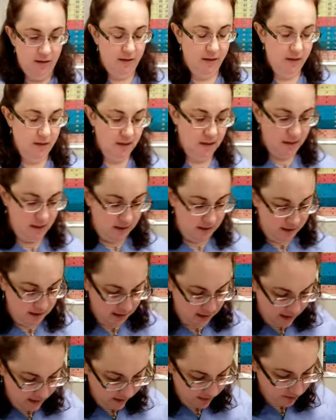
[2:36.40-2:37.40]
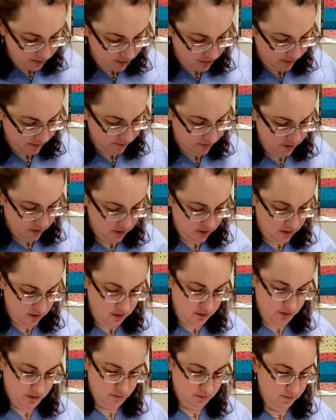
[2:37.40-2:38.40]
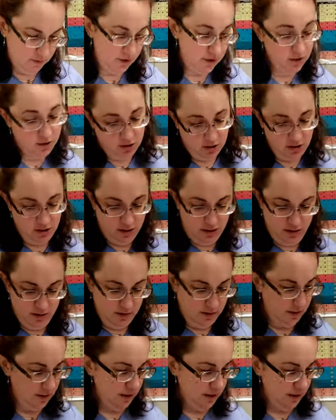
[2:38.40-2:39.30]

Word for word: the indicator strip turned, which it should.